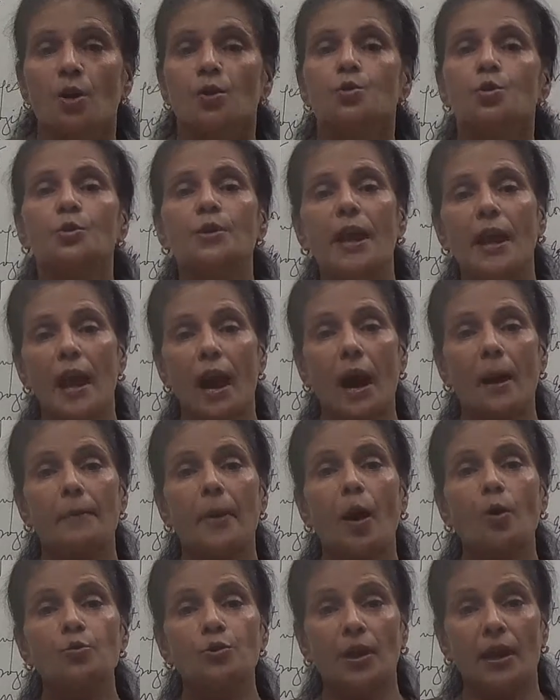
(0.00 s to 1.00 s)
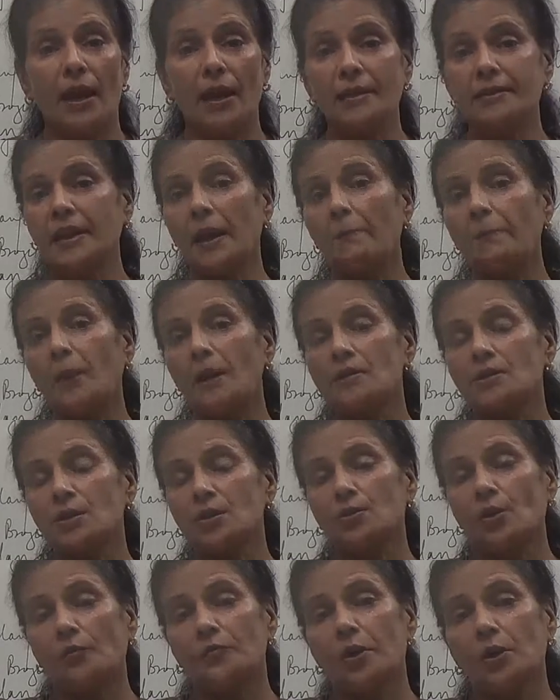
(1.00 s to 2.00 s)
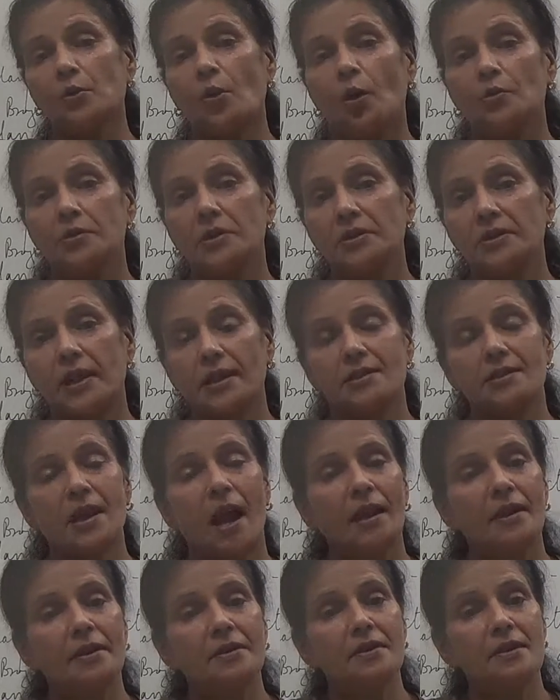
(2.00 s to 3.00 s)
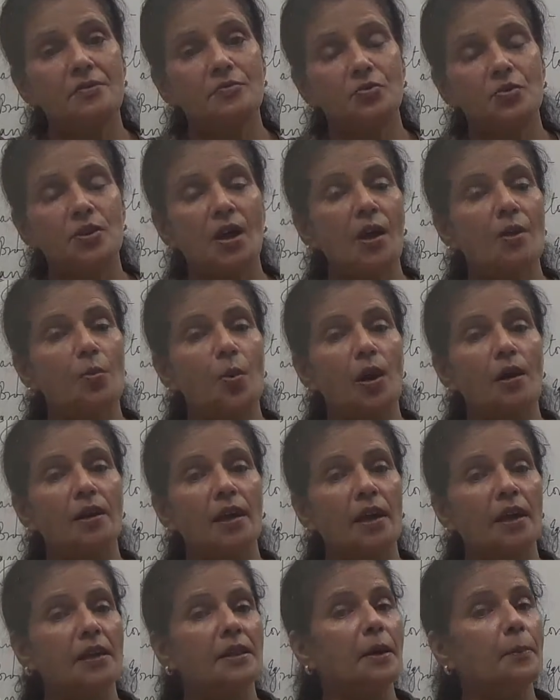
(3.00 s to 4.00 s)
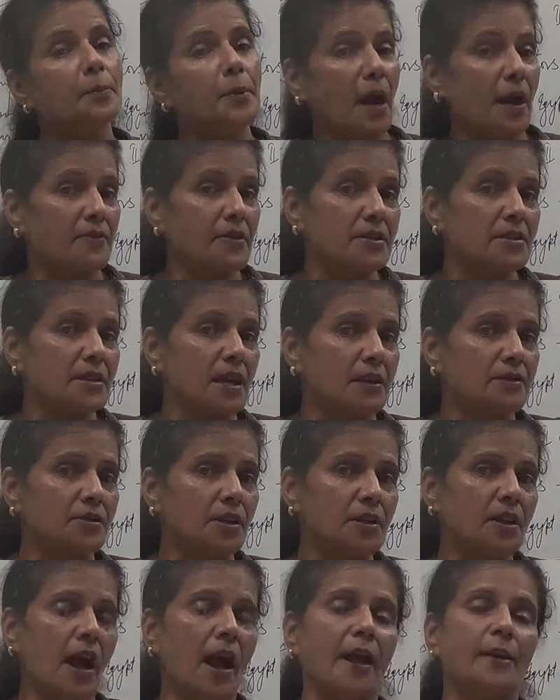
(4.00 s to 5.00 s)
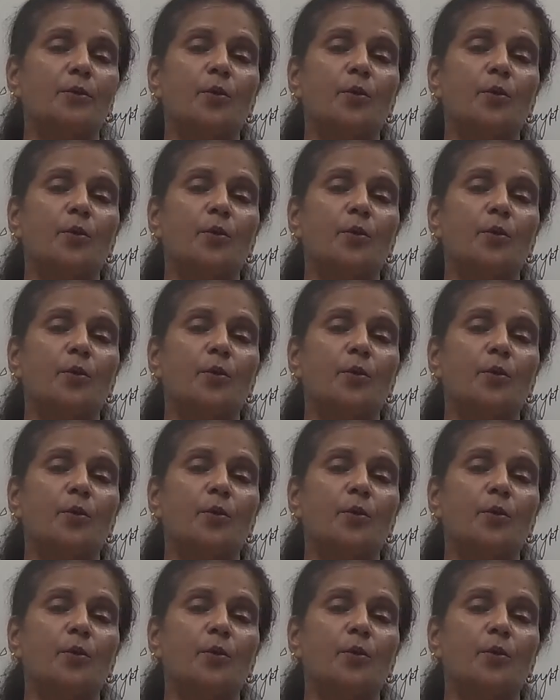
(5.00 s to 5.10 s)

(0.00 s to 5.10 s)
Today, about 80% of the cotton textile industries are working in the private sector and